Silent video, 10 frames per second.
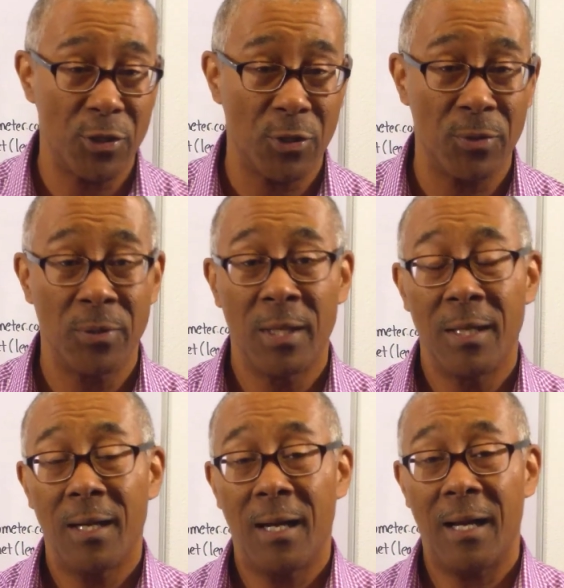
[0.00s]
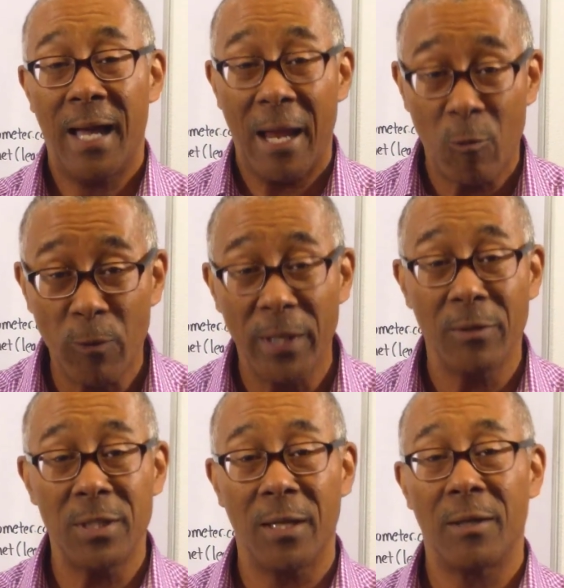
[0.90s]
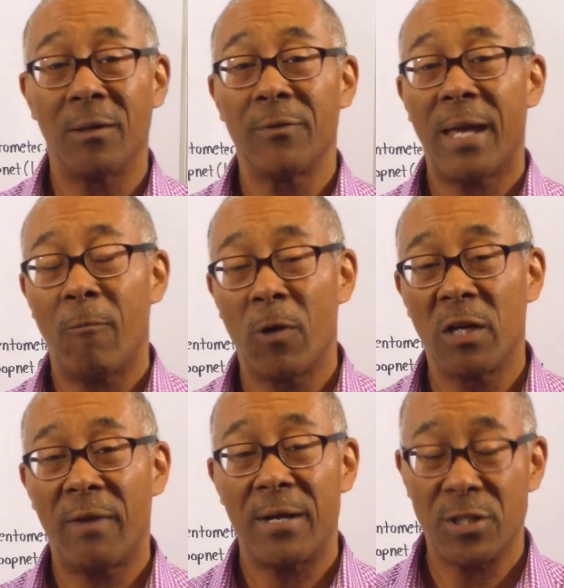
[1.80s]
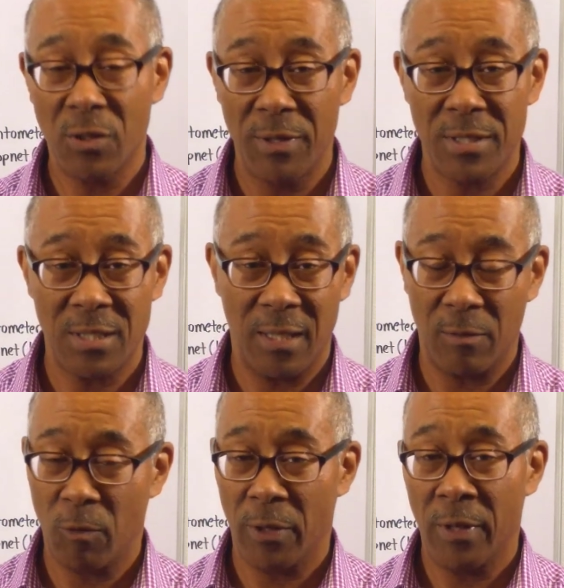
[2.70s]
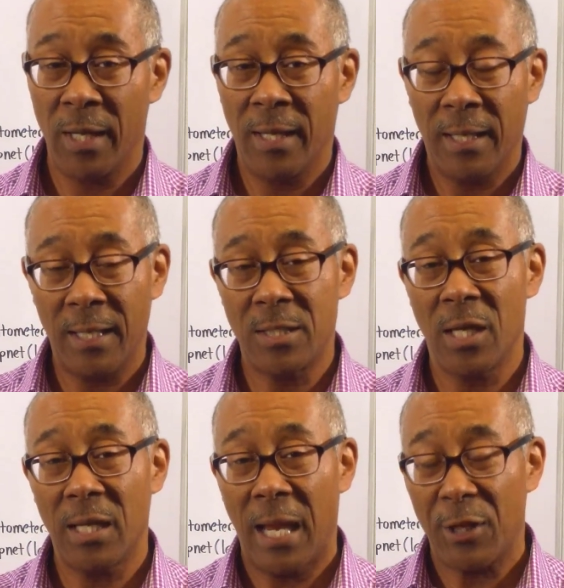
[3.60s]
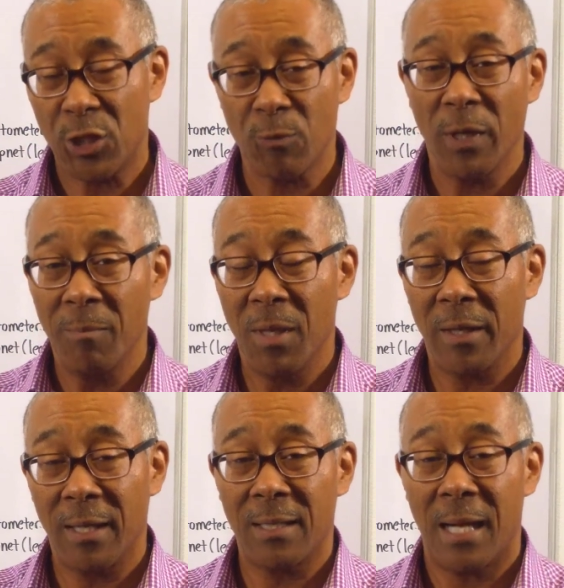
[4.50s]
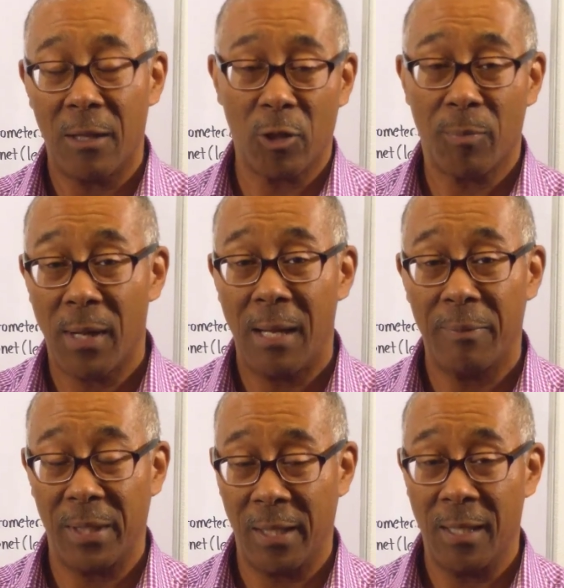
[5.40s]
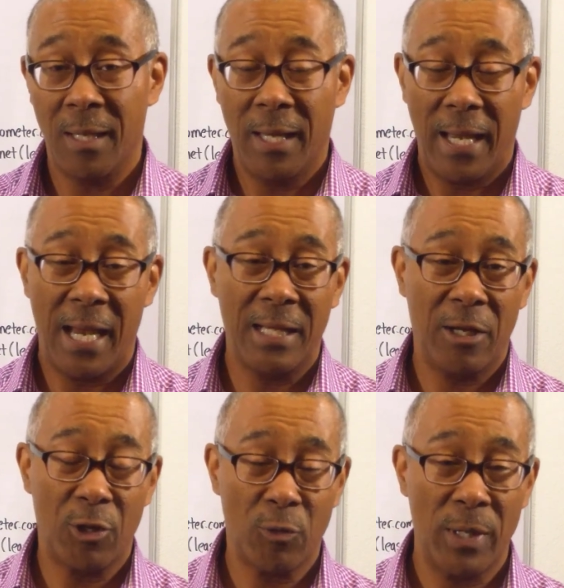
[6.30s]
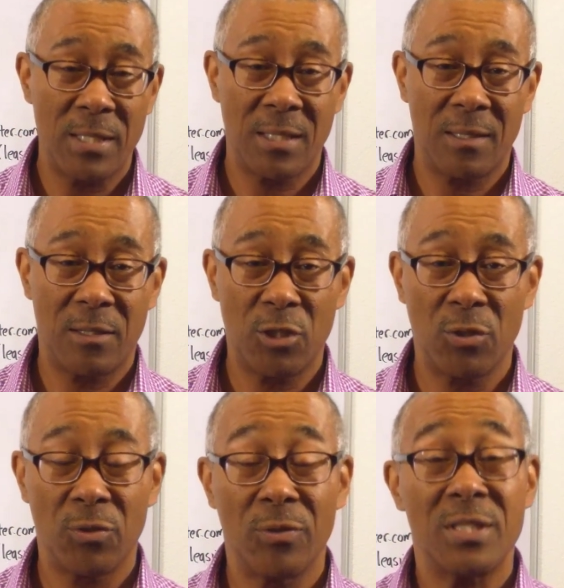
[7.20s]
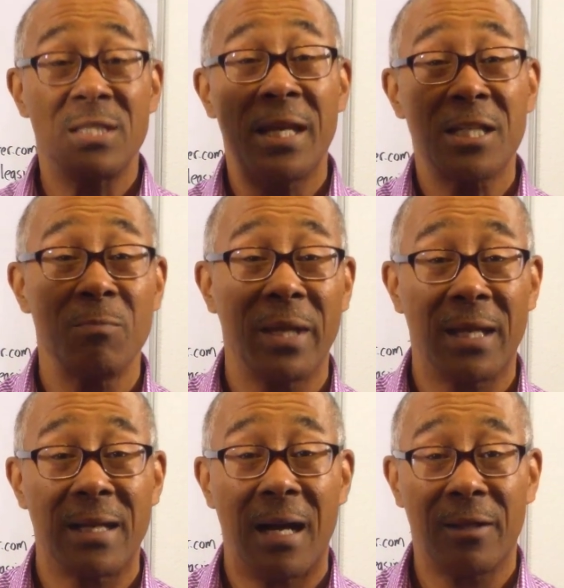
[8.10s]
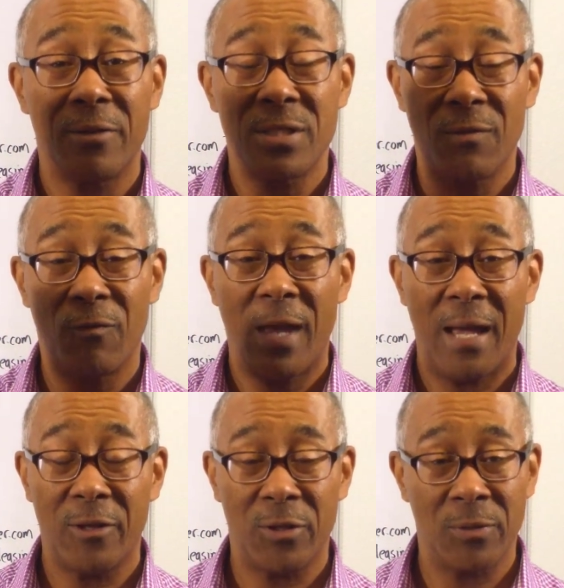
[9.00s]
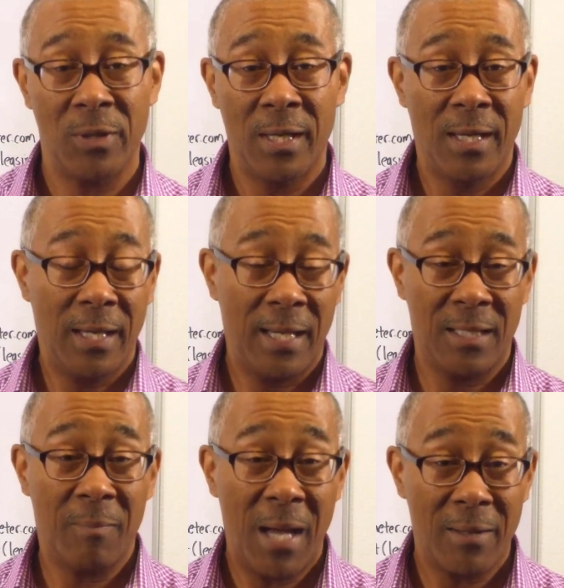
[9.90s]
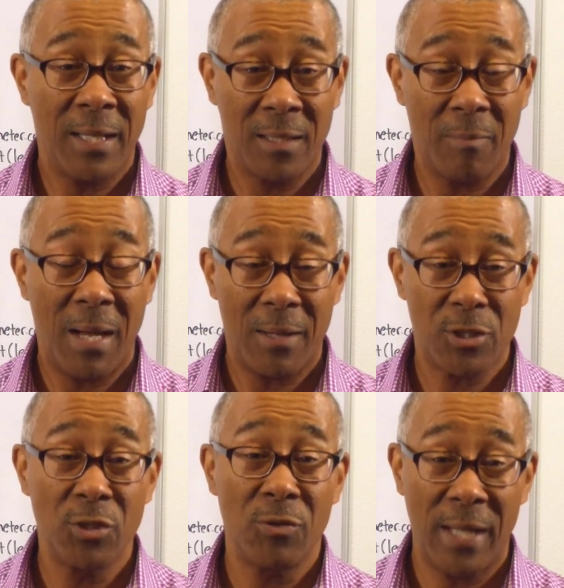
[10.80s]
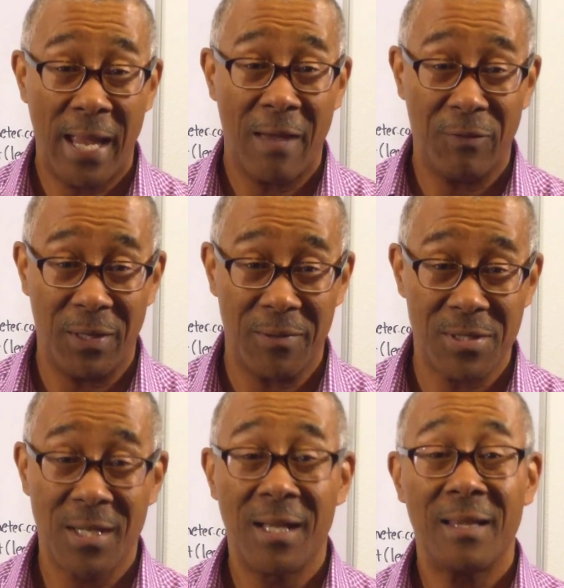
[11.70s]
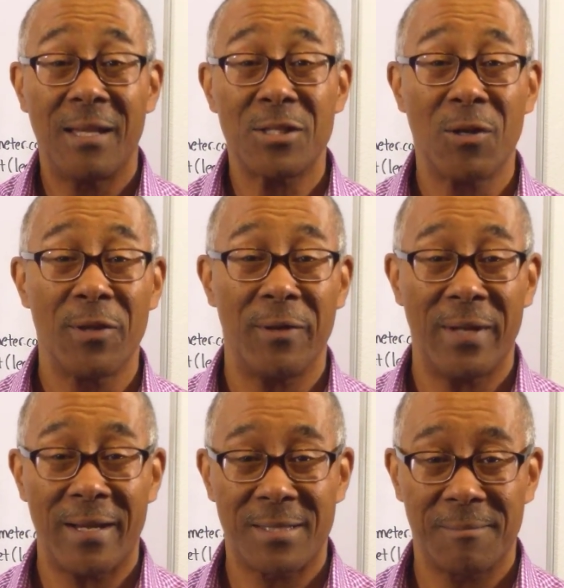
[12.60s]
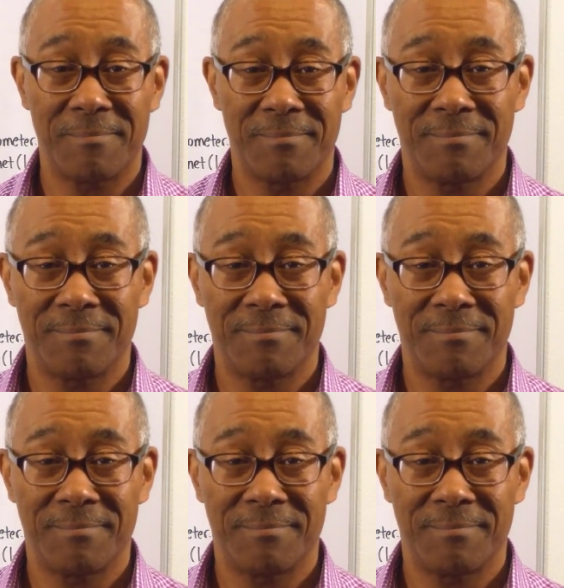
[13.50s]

with you uh, a real deal that one of our students did, where he took a three million dollar property and he increased it to six million dollars in value in about, in about two and a half years. Let's go there next.